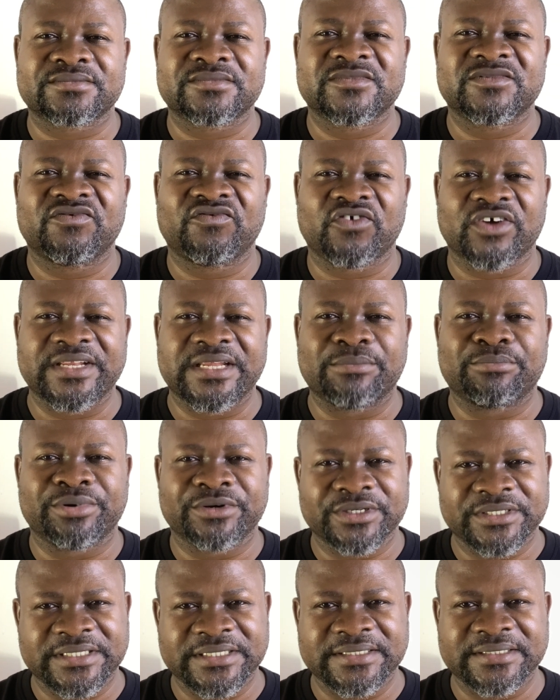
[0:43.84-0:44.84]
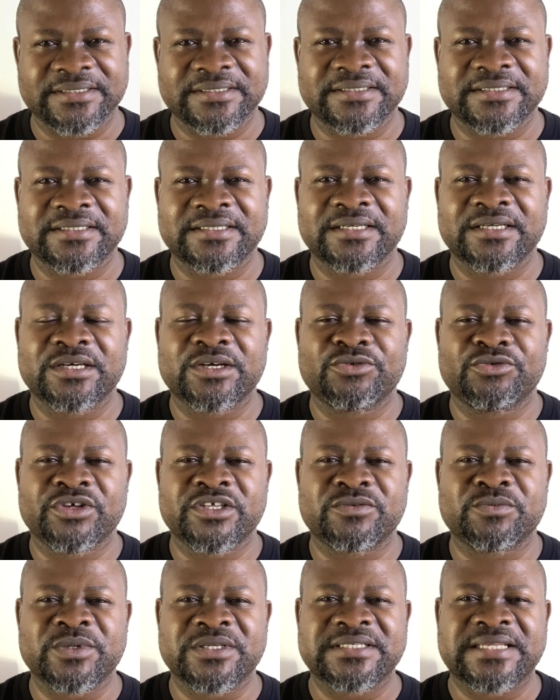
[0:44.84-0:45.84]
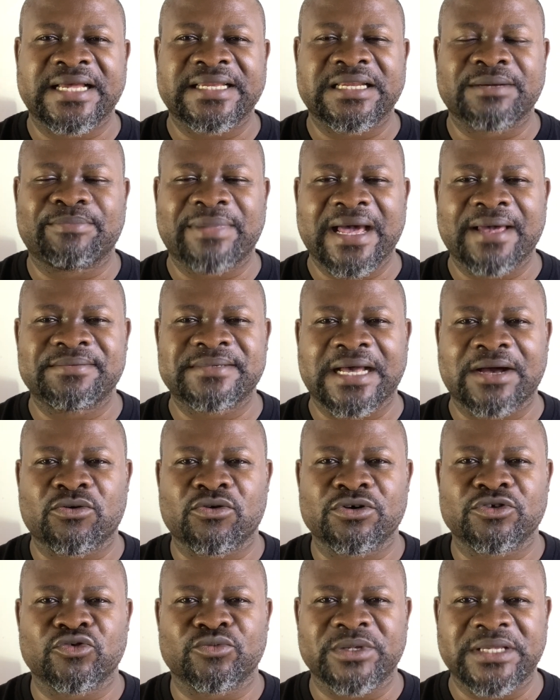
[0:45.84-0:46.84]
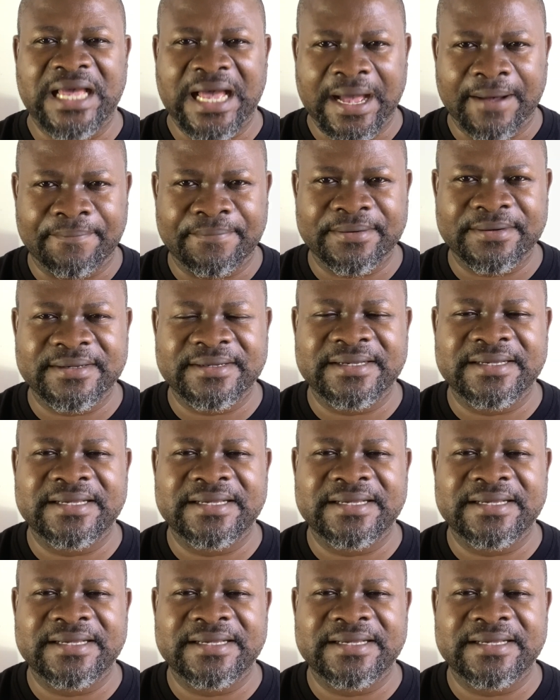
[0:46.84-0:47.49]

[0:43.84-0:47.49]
for the building which means that the pipes are going to be up